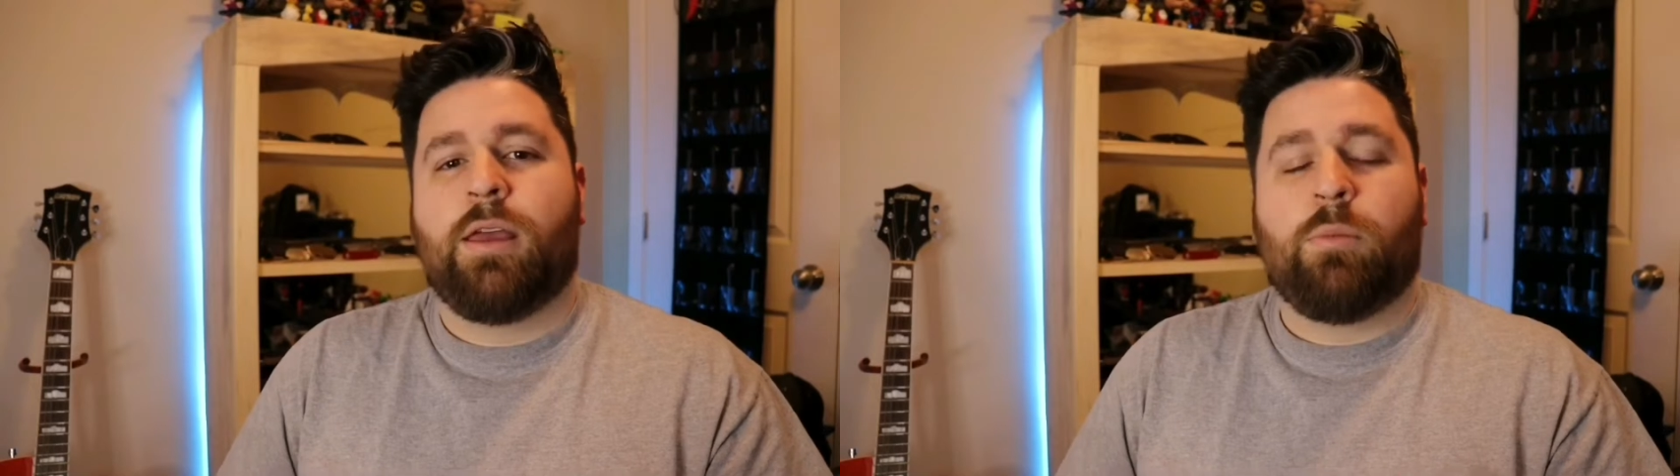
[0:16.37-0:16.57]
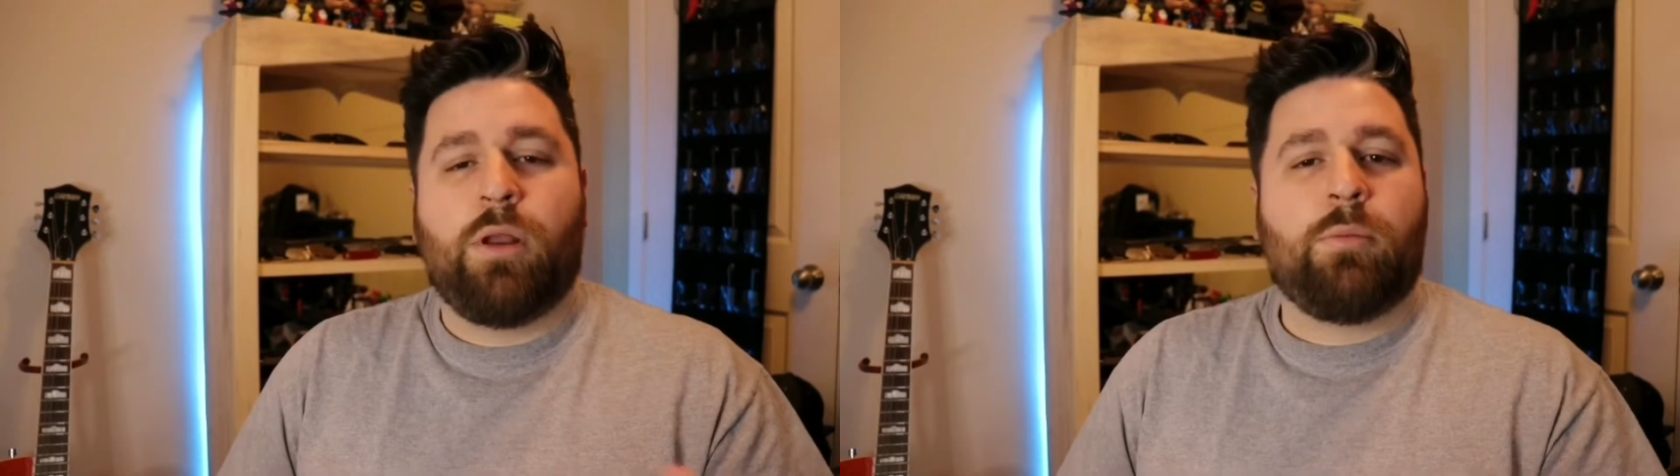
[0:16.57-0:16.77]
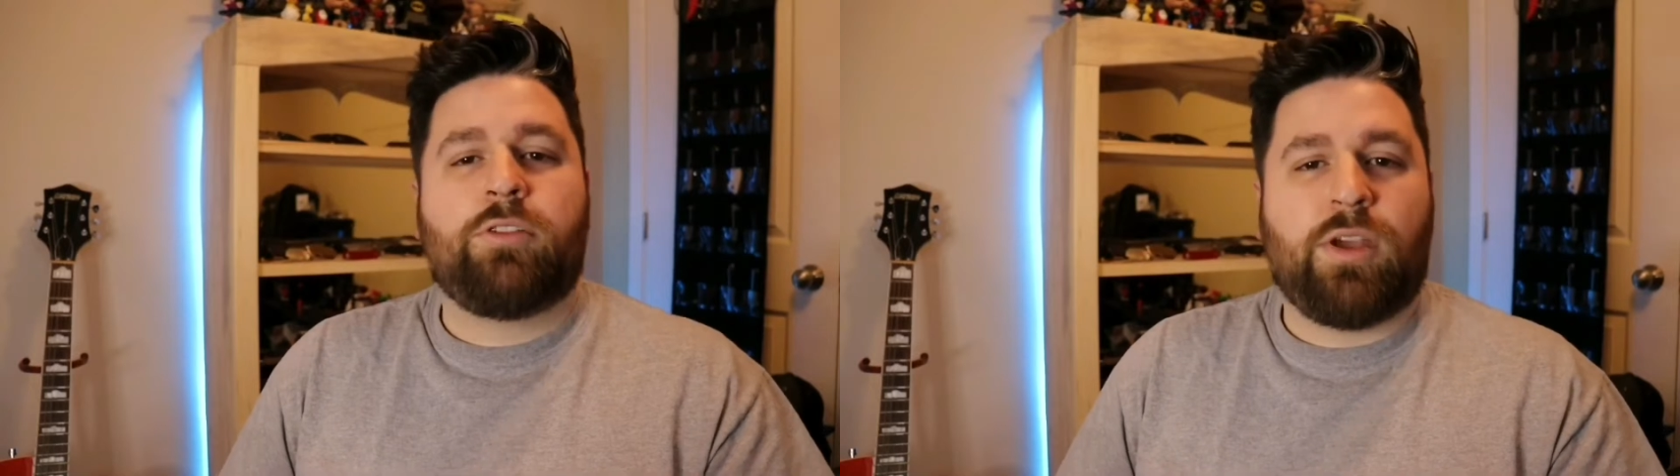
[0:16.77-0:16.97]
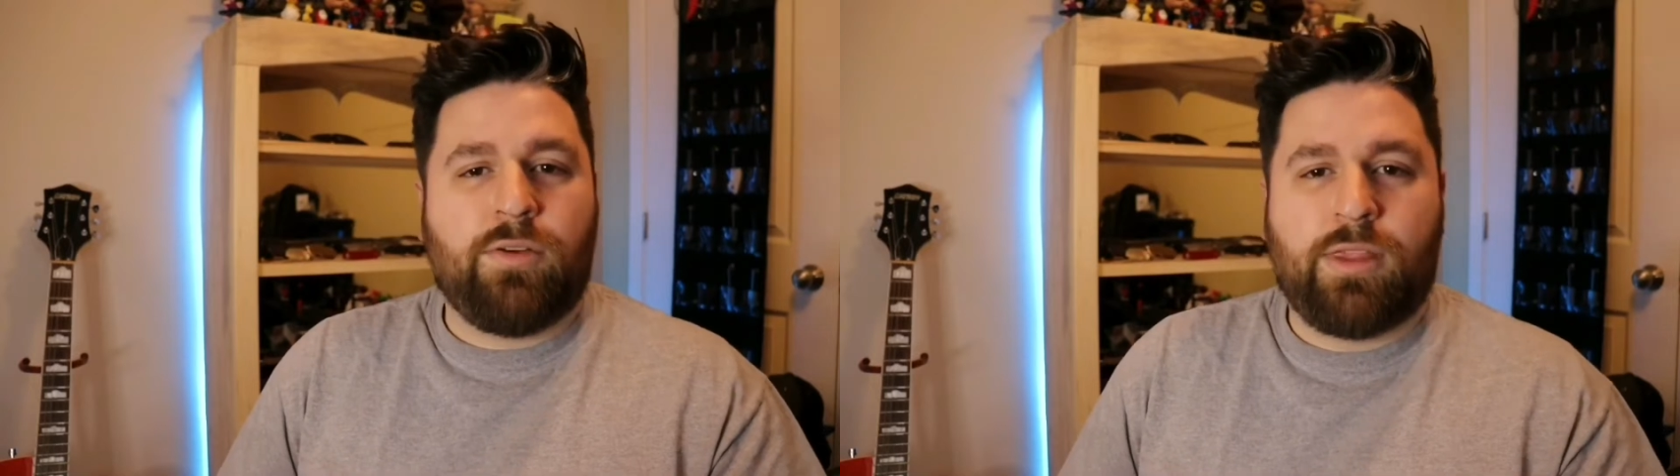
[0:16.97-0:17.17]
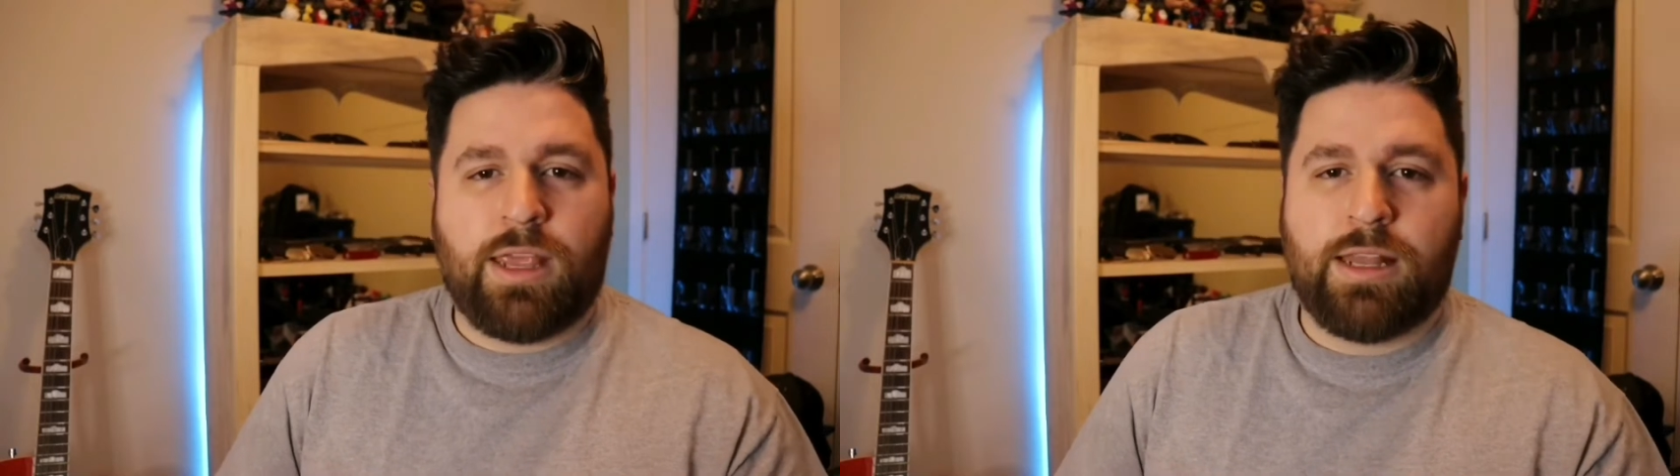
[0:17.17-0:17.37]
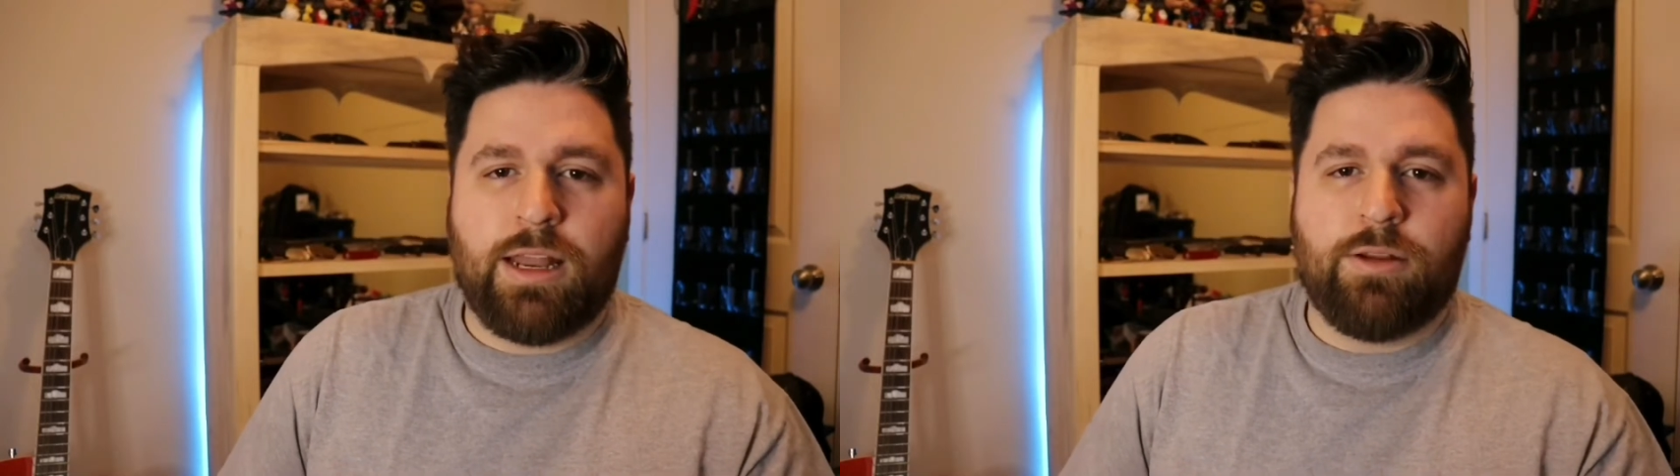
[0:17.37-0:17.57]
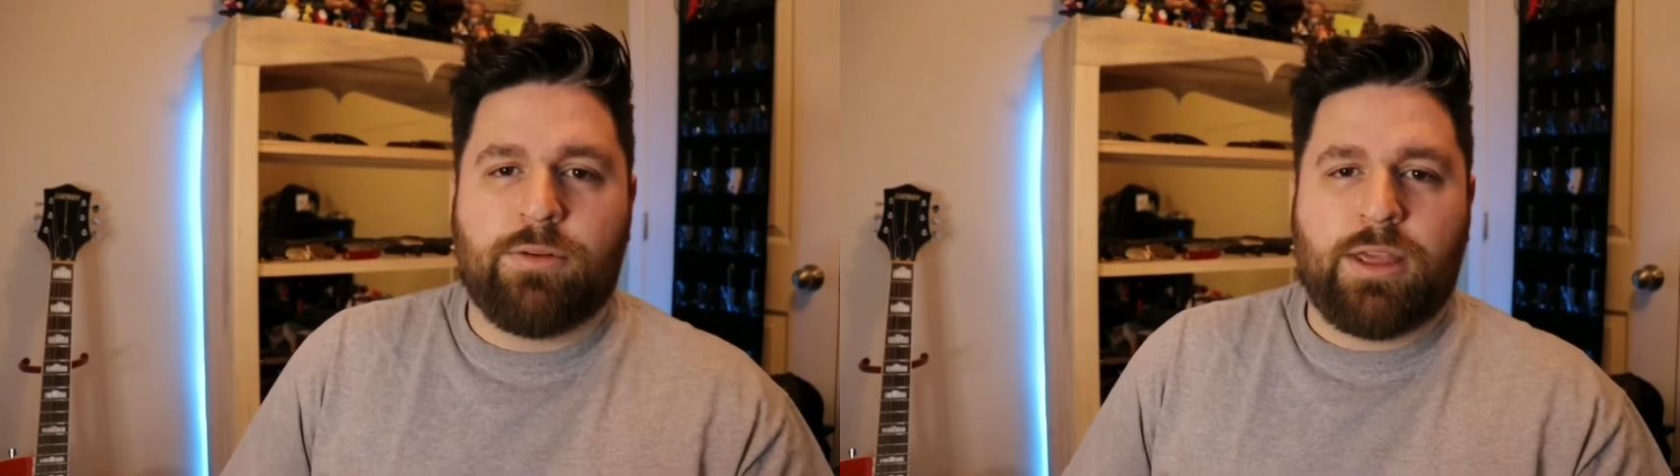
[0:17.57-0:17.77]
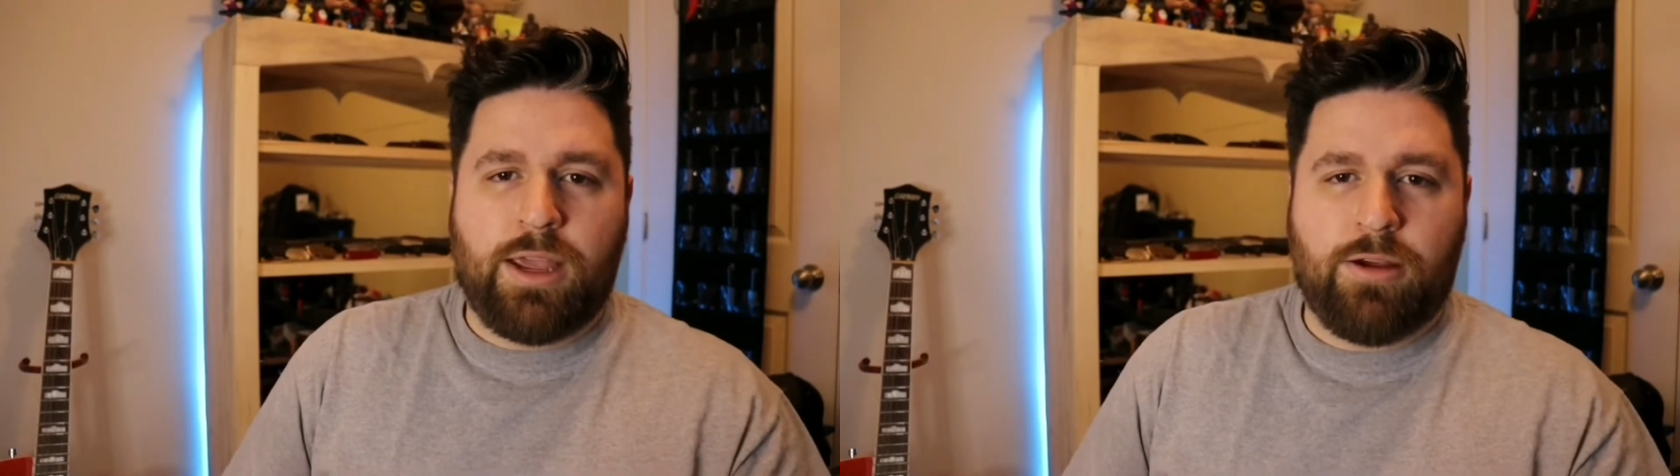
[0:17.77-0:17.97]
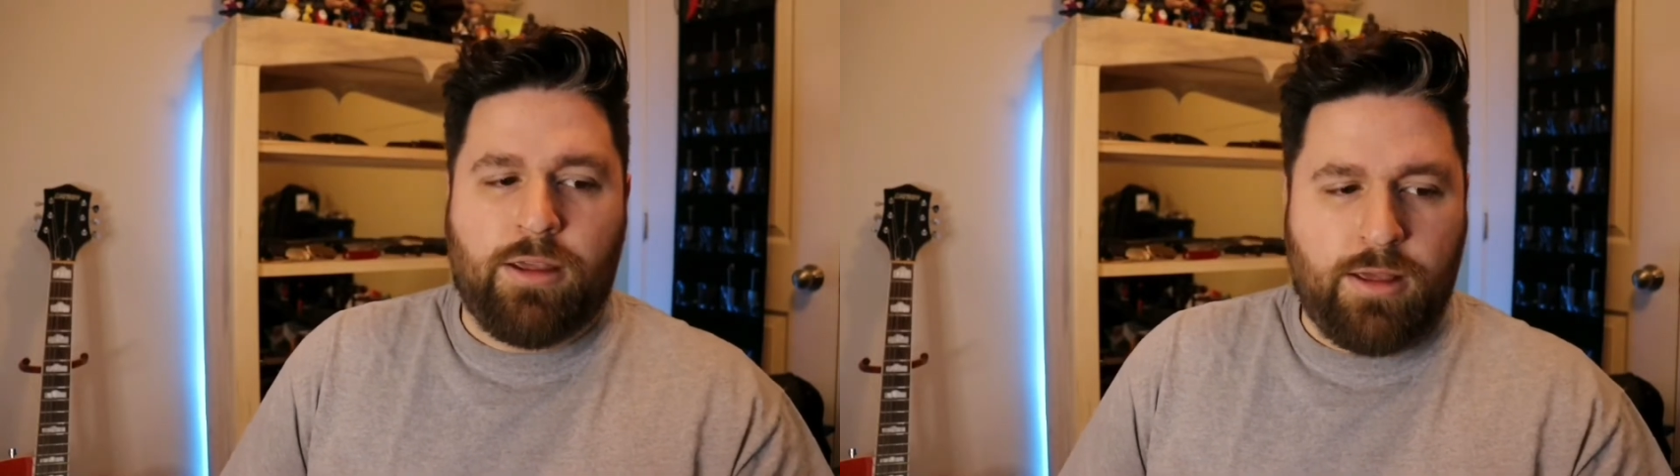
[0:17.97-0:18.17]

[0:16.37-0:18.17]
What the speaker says: pretty much everything that I don't carry.